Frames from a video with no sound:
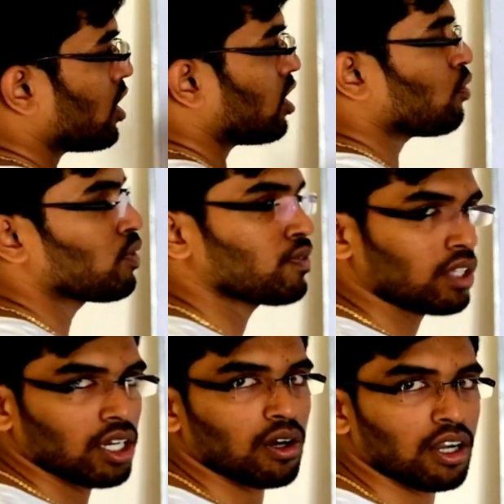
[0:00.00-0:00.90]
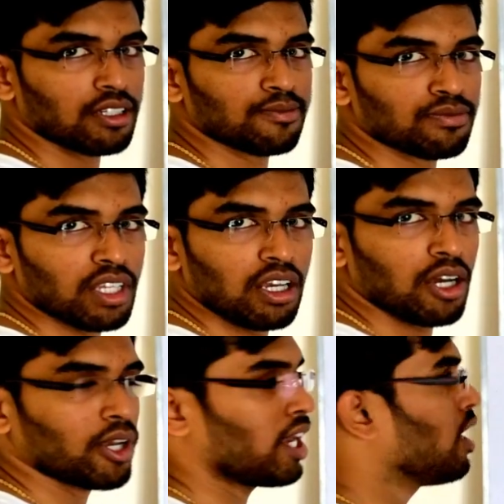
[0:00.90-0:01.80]
retrieve fifth record,
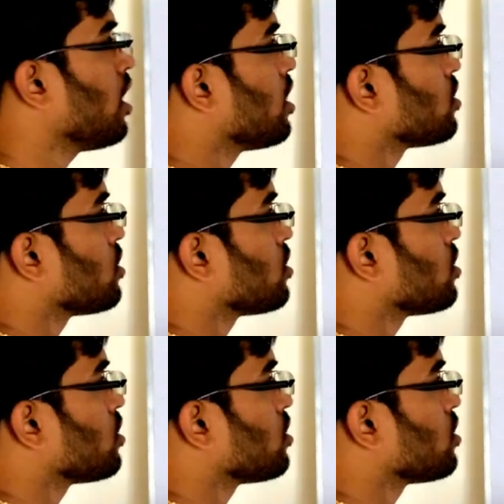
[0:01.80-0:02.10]
okay,